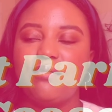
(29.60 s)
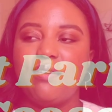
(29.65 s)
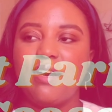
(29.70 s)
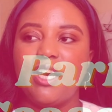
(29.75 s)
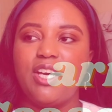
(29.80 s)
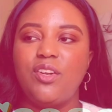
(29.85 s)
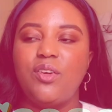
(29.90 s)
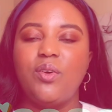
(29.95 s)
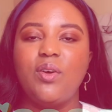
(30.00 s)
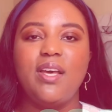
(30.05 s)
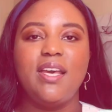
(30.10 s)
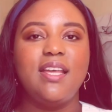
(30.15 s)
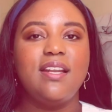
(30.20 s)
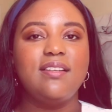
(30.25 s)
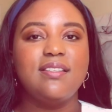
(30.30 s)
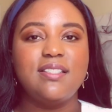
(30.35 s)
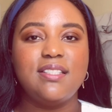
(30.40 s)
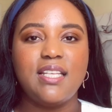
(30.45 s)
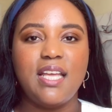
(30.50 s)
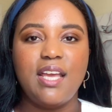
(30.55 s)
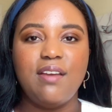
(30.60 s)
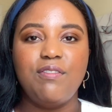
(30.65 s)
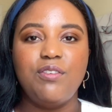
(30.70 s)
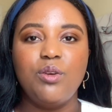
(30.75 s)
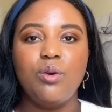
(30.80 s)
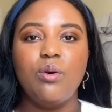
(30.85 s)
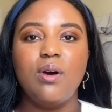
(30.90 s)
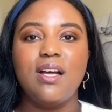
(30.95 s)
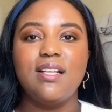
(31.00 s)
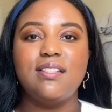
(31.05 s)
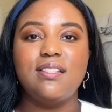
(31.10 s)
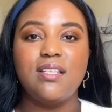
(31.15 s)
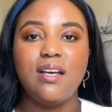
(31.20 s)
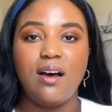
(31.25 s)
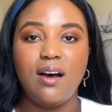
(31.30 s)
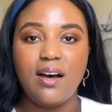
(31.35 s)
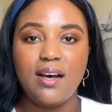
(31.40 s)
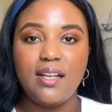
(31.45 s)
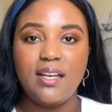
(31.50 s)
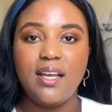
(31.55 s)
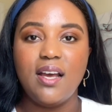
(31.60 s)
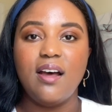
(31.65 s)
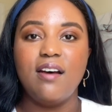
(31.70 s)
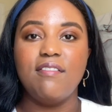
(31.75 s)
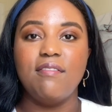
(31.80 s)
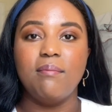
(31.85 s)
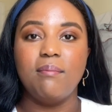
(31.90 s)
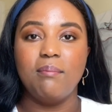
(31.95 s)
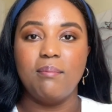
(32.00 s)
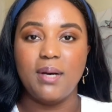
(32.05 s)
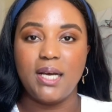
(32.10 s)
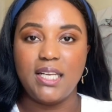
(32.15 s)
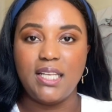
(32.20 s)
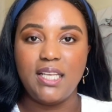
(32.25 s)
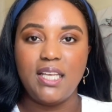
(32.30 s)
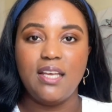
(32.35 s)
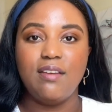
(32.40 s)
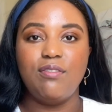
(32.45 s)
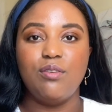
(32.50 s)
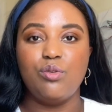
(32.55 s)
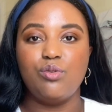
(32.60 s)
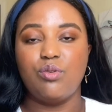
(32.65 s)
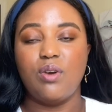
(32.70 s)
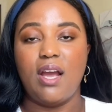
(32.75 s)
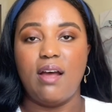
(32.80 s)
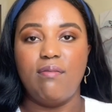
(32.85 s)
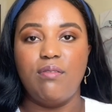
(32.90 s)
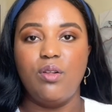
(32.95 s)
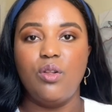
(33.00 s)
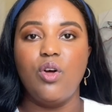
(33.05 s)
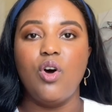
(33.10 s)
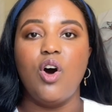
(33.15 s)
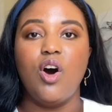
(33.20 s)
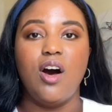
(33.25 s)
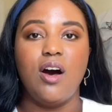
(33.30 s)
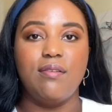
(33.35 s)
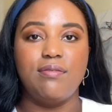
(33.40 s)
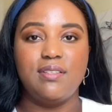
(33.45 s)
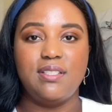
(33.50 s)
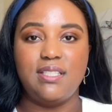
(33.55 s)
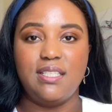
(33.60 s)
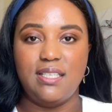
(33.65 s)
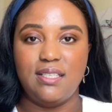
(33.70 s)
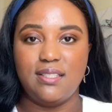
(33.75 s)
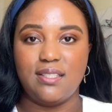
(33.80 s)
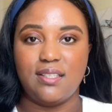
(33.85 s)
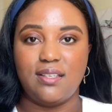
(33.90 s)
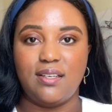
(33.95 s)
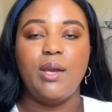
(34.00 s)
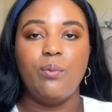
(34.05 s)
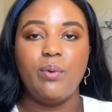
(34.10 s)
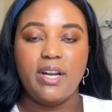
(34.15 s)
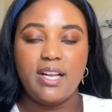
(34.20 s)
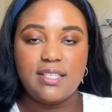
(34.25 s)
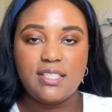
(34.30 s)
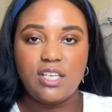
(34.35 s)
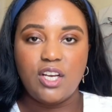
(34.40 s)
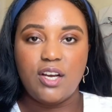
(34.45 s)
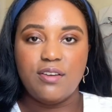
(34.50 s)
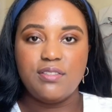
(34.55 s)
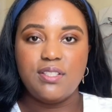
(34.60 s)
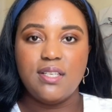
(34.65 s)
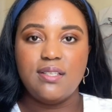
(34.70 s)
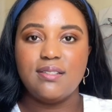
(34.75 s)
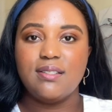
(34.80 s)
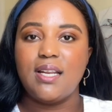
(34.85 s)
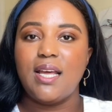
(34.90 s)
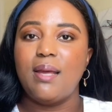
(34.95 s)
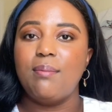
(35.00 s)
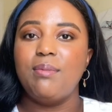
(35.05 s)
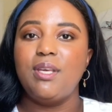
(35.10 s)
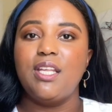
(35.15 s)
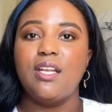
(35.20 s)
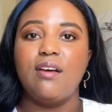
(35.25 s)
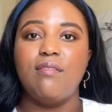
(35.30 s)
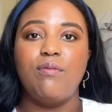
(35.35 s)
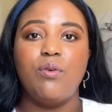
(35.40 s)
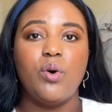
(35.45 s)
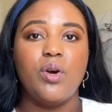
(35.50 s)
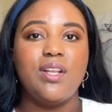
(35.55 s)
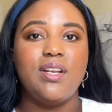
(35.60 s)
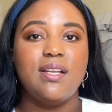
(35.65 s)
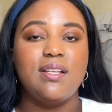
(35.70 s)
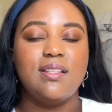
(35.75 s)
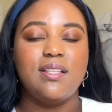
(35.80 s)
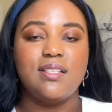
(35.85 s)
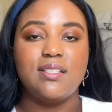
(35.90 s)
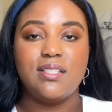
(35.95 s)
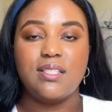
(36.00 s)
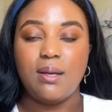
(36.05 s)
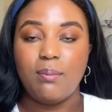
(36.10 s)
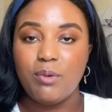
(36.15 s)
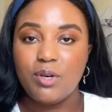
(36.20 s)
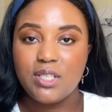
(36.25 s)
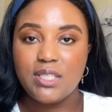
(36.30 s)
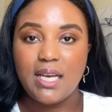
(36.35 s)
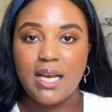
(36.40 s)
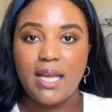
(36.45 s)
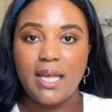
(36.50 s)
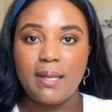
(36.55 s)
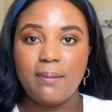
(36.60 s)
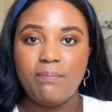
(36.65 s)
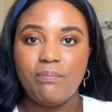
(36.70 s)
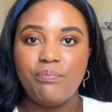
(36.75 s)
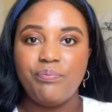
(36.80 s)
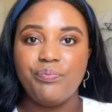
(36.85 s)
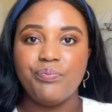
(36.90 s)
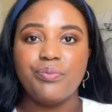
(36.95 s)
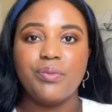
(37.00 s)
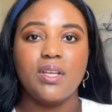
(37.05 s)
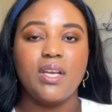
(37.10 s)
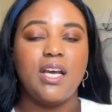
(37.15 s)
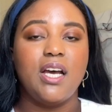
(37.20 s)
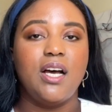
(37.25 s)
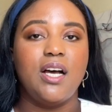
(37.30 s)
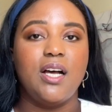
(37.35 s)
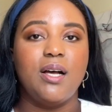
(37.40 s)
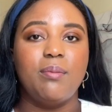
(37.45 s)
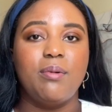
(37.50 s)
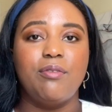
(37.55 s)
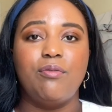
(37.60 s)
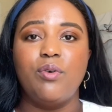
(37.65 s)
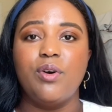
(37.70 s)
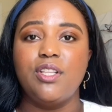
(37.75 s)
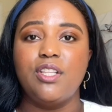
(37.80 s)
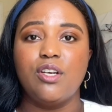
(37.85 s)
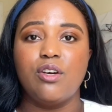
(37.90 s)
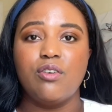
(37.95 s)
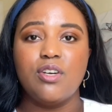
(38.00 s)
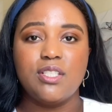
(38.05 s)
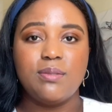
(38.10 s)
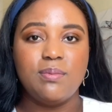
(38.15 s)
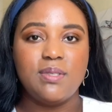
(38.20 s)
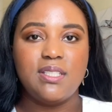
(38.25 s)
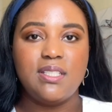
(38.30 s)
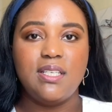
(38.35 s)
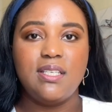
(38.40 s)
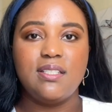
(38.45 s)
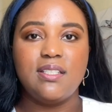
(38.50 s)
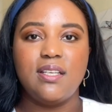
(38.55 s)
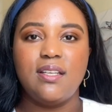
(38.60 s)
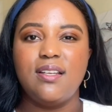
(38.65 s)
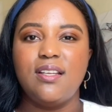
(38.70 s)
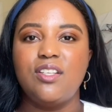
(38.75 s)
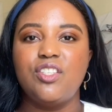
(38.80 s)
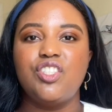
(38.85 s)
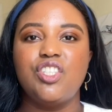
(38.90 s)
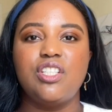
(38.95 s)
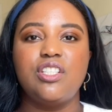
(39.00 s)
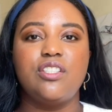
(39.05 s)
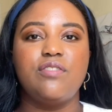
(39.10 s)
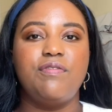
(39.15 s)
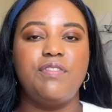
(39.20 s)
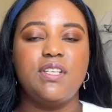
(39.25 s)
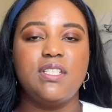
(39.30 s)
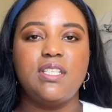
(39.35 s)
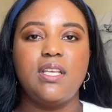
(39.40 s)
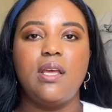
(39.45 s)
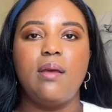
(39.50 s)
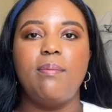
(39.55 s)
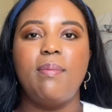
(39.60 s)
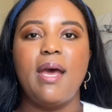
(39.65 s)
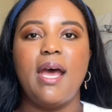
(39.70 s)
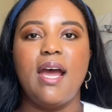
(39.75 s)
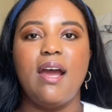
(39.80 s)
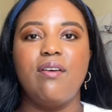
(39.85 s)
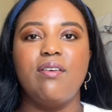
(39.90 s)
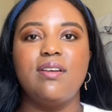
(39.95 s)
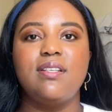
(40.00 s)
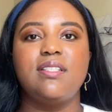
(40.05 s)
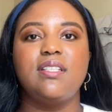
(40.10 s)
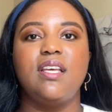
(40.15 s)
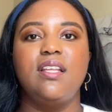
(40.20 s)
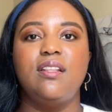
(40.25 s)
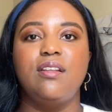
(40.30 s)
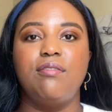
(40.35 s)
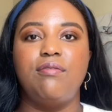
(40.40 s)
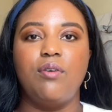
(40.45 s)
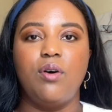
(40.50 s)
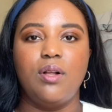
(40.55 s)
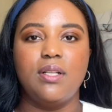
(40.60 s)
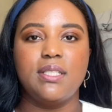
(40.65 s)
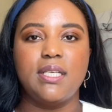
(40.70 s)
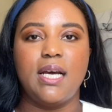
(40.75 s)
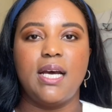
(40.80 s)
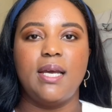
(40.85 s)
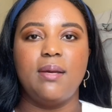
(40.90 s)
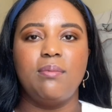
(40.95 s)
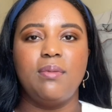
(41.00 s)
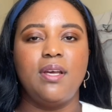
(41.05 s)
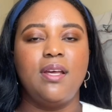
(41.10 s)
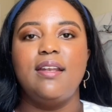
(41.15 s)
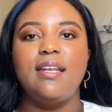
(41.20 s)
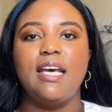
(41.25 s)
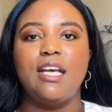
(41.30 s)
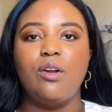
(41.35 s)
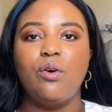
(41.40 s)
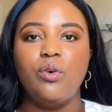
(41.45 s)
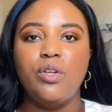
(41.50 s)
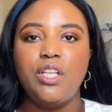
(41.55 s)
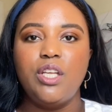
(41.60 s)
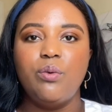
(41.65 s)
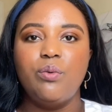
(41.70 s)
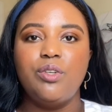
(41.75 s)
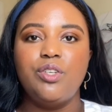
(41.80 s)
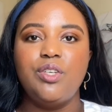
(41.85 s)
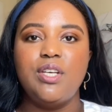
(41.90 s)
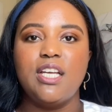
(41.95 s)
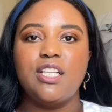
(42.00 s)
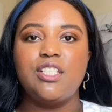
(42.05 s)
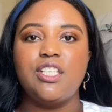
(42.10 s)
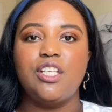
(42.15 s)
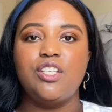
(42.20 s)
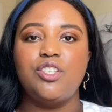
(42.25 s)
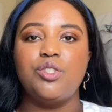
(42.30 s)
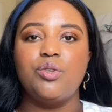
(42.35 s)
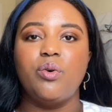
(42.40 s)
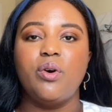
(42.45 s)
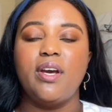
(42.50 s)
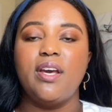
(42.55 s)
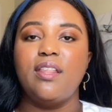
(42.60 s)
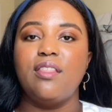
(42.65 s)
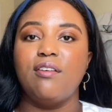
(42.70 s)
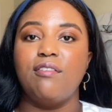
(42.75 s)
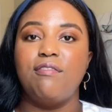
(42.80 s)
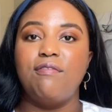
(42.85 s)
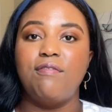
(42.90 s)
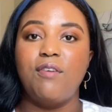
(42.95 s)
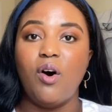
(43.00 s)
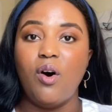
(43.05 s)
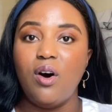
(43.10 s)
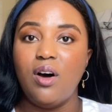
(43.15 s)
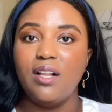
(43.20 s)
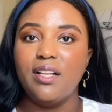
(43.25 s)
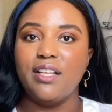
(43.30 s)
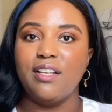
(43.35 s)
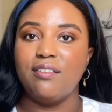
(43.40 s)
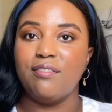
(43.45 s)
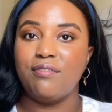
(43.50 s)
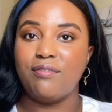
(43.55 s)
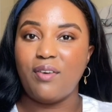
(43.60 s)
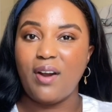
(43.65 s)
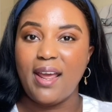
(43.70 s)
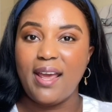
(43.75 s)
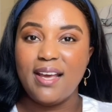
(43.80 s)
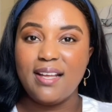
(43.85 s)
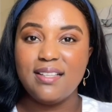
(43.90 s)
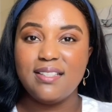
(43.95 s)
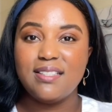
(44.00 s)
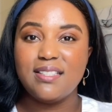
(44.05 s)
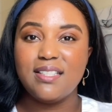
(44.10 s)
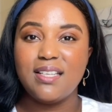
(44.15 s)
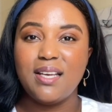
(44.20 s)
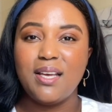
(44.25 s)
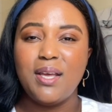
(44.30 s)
vital. It'll save you a ton of money if you travel off season. And when I say off season, I mean avoid the summertime, avoid the Christmas season, just visit Paris in the fall time. Not only will you get to enjoy the fall in France,